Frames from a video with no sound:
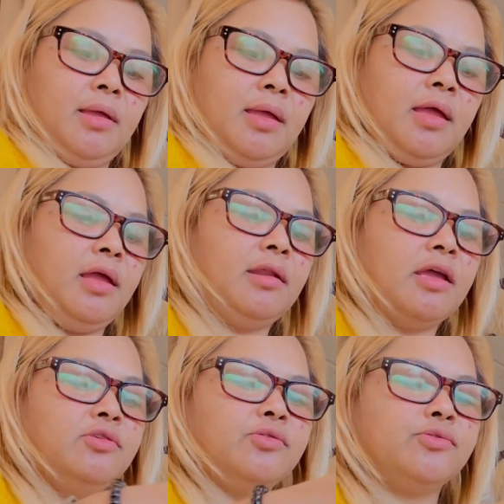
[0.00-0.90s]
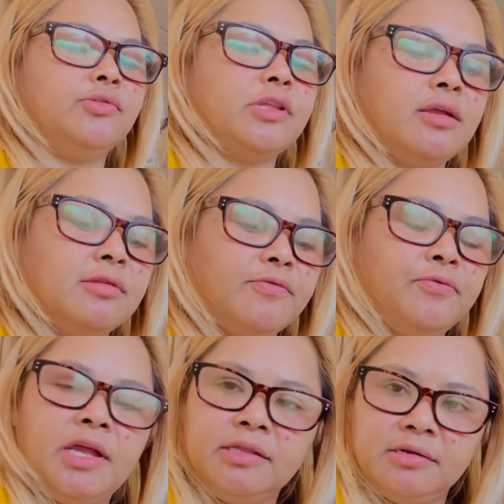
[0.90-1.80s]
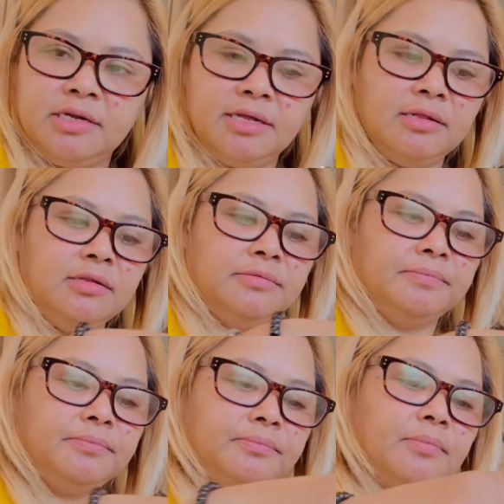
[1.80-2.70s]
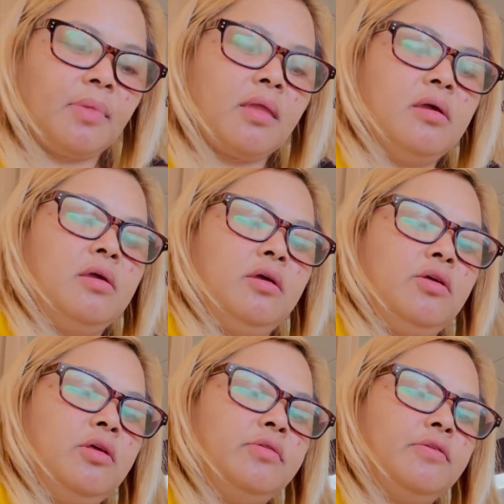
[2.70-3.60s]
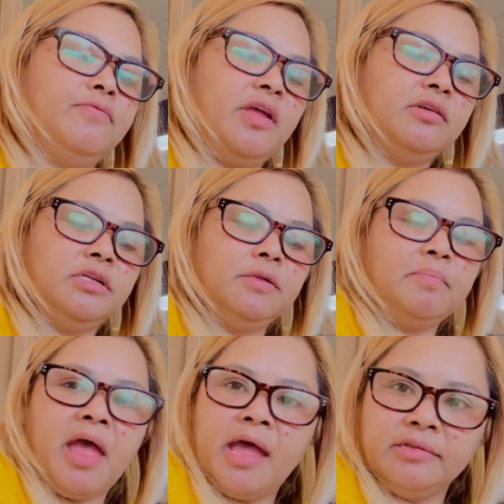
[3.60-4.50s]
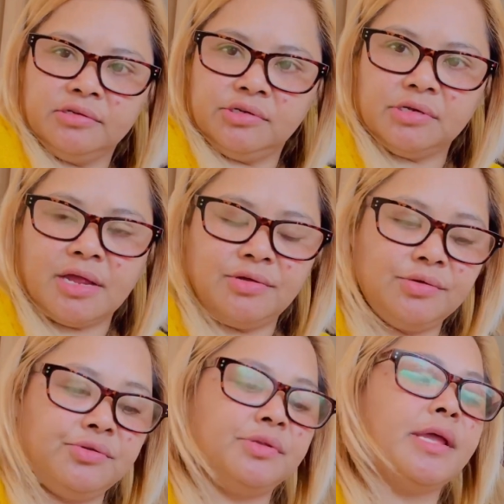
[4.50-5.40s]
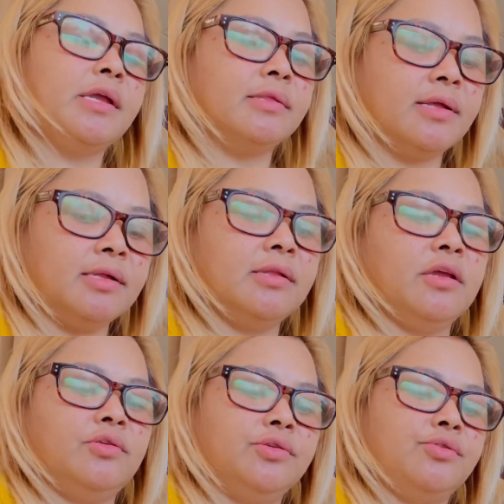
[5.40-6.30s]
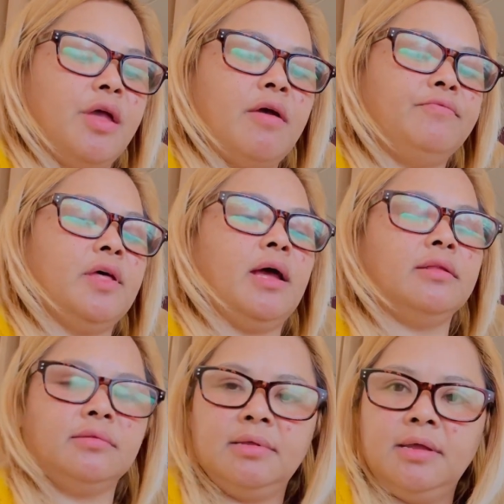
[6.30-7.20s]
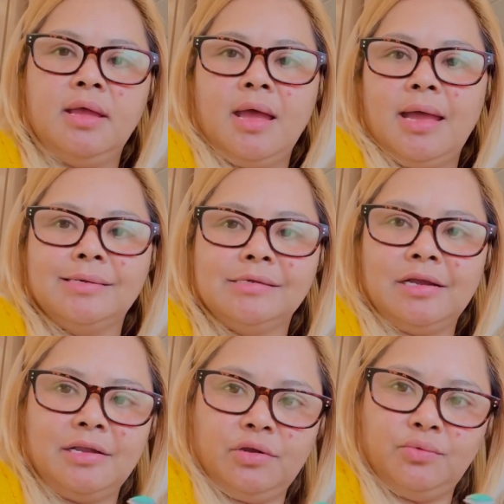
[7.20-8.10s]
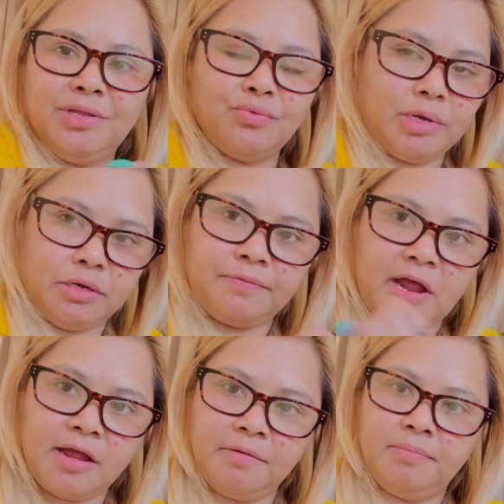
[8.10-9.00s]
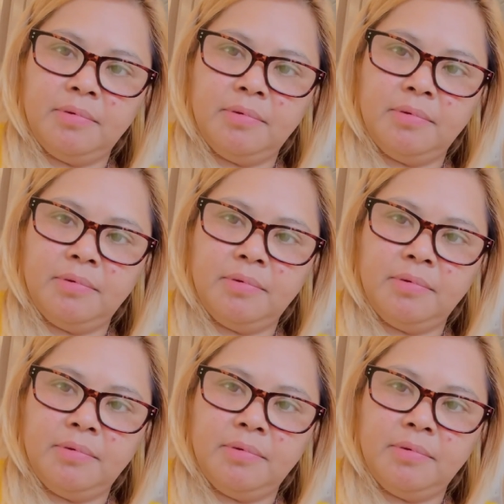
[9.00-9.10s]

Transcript: and I used to take the fentanyl. The fentanyl patch, I used to take that. I used to have that. I started with 25.